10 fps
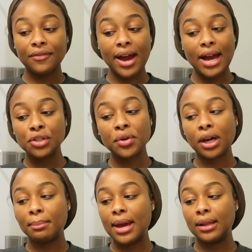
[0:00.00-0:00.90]
If I had to
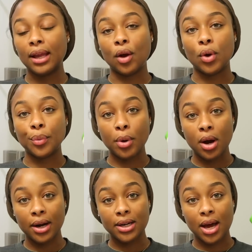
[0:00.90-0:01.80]
recommend like one
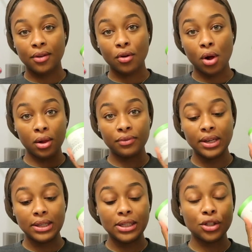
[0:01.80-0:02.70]
product out of all of these,